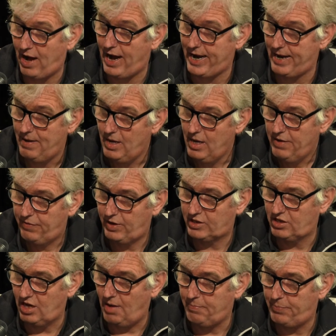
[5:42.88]
I, for
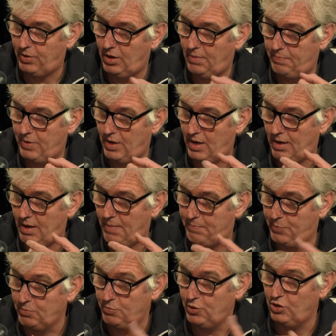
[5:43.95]
example,
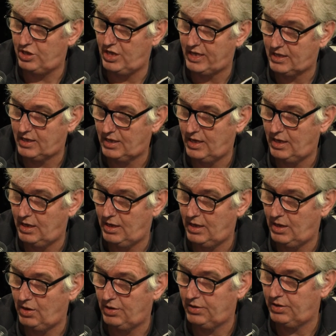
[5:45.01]
put music
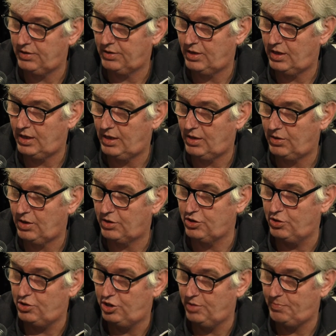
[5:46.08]
on
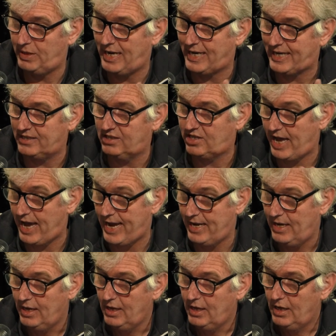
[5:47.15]
YouTube, and I can say,
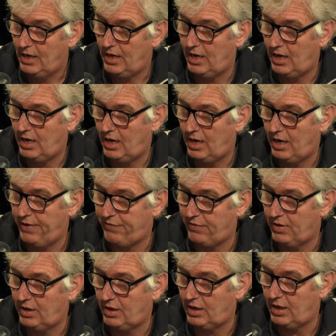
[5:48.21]

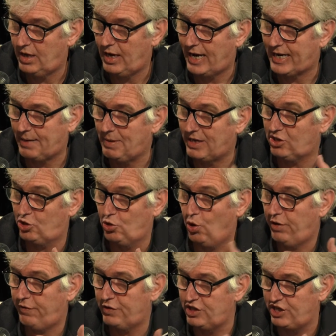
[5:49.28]
I can make a
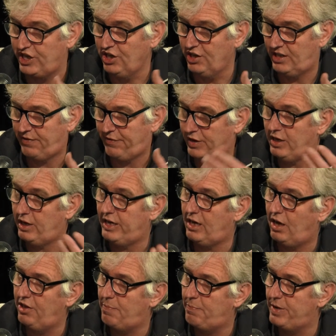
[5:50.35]
sort of a deal that if
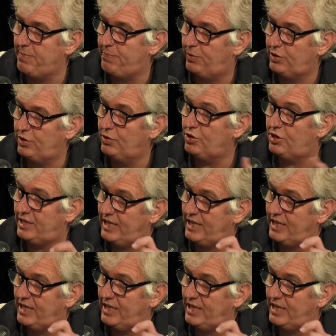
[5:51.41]
other people use